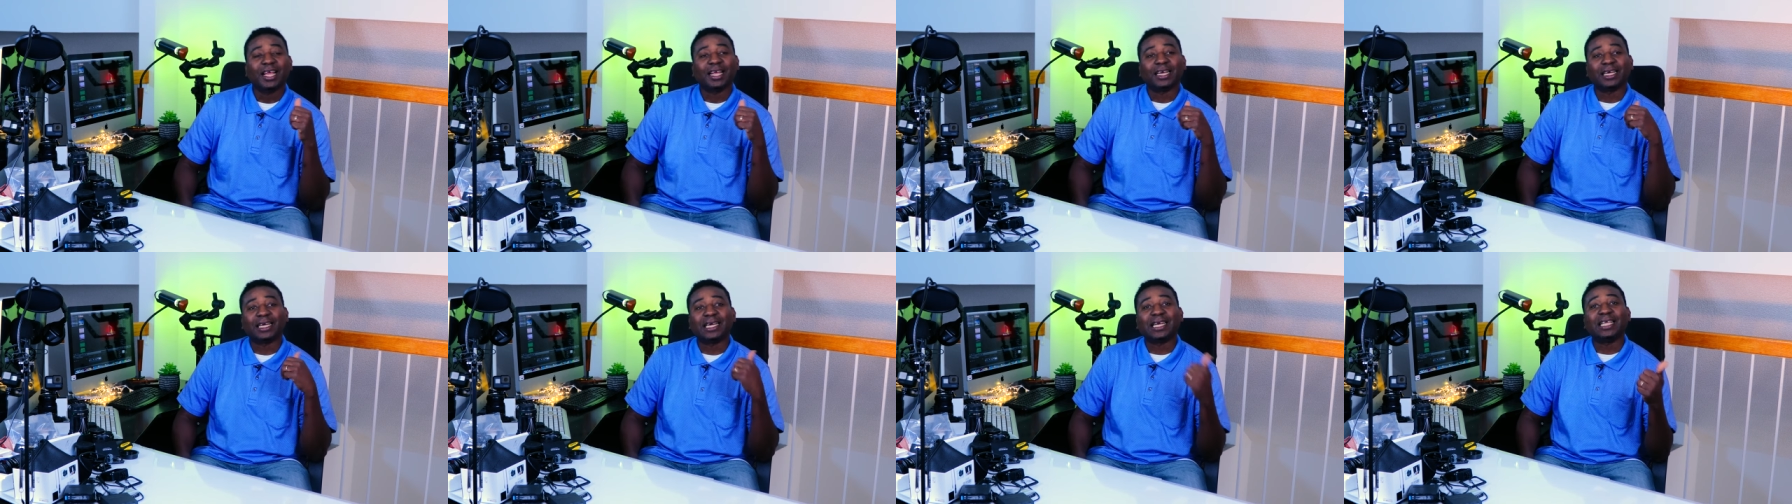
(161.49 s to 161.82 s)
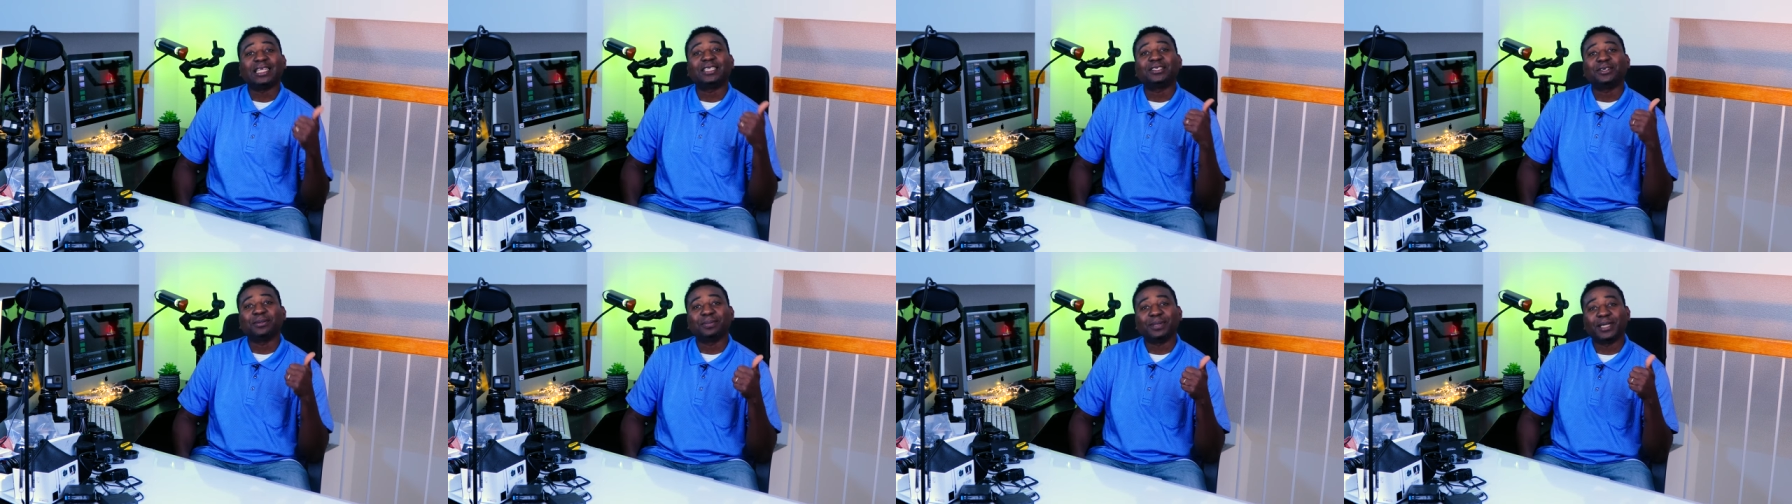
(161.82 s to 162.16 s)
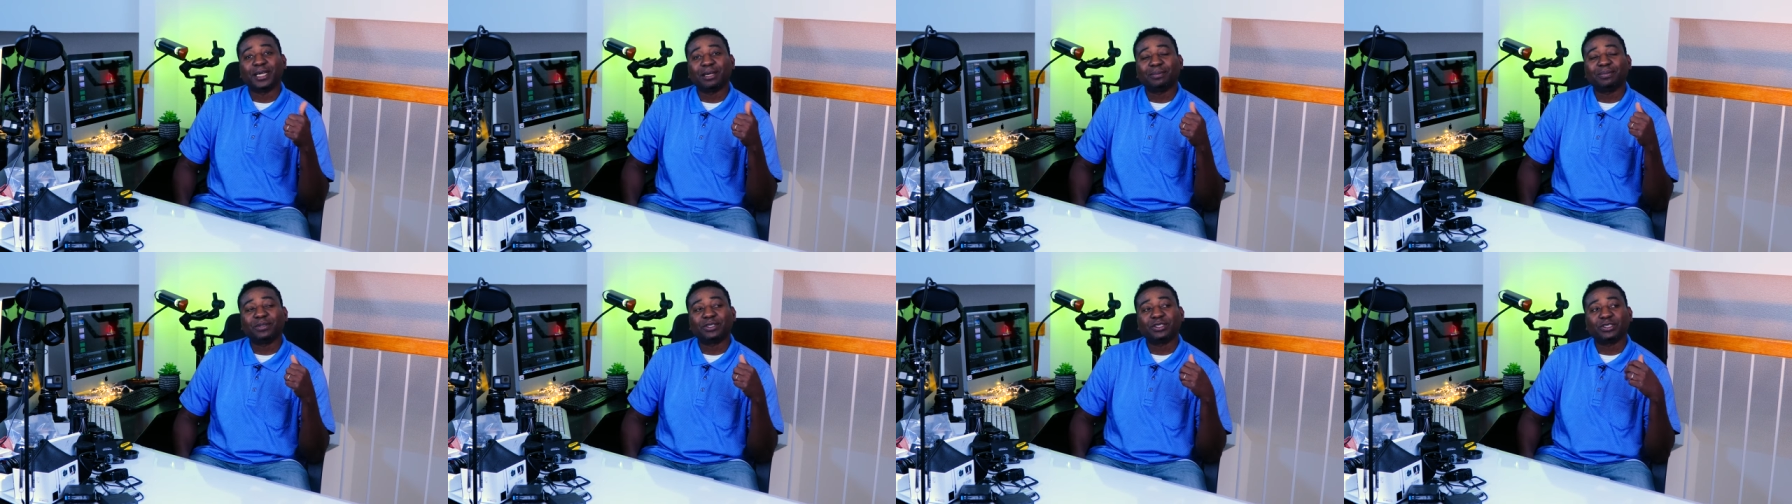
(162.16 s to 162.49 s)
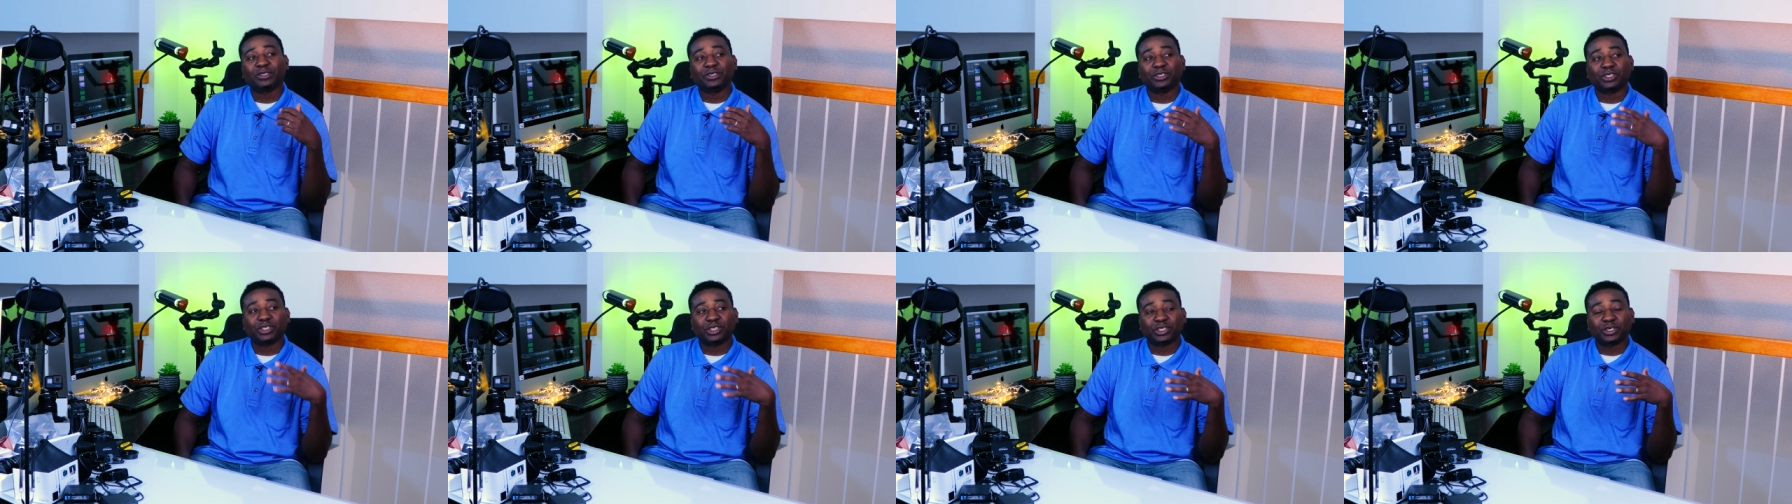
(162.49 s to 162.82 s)
need to be able
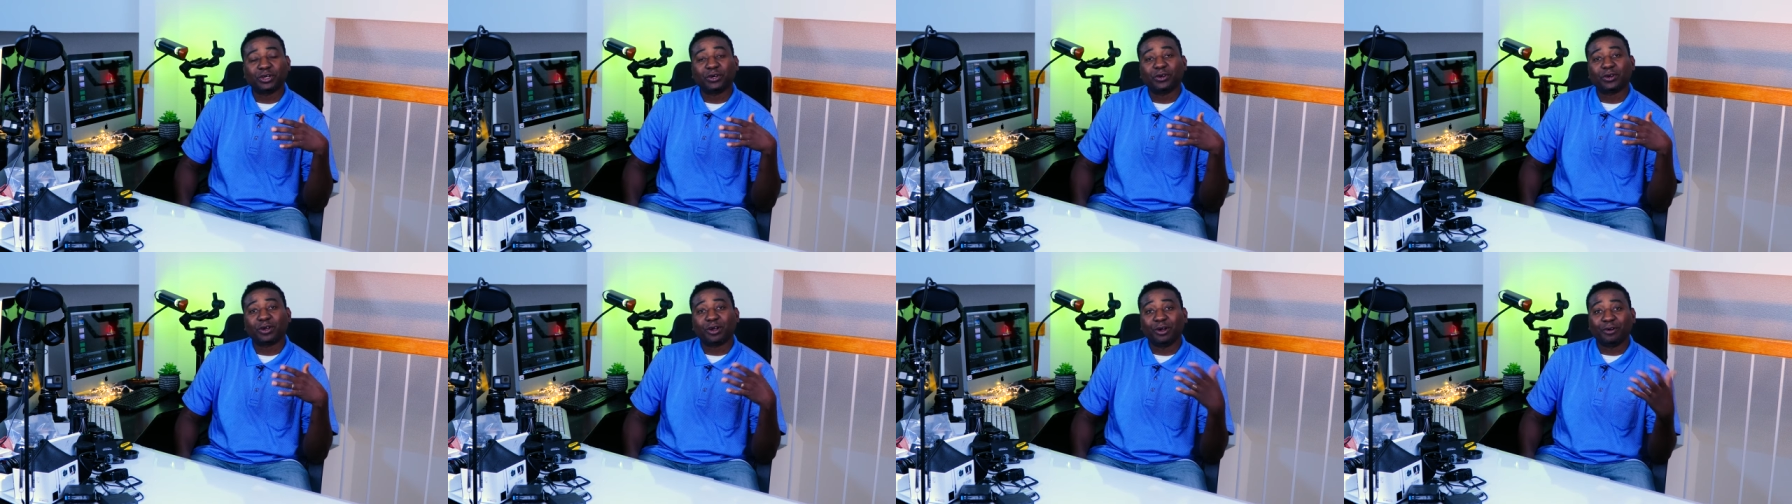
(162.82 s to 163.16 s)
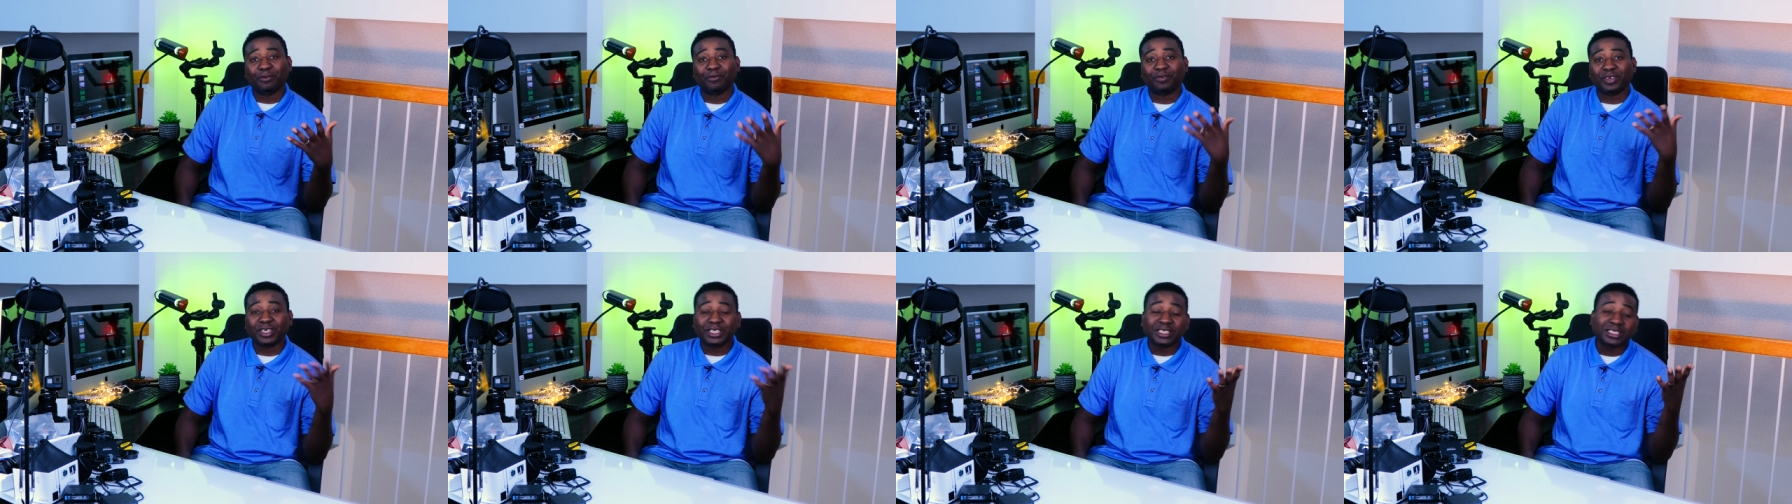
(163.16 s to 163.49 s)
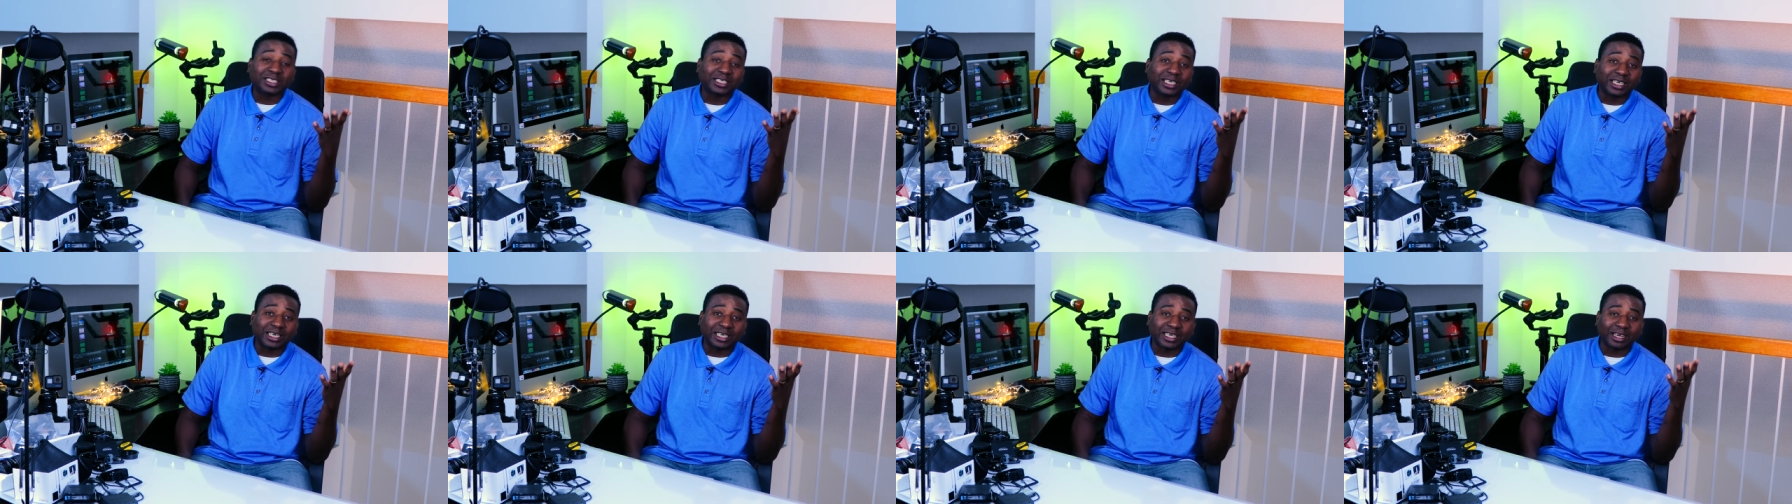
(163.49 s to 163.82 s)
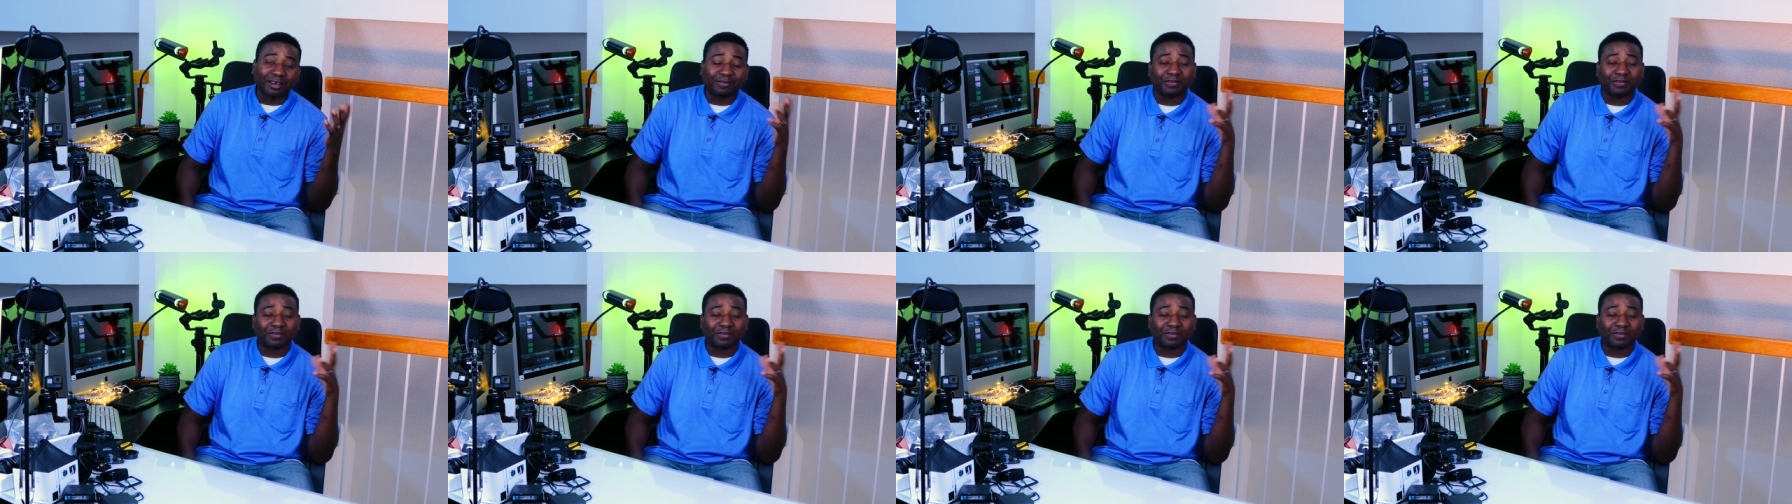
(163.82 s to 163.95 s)
to show convincingly.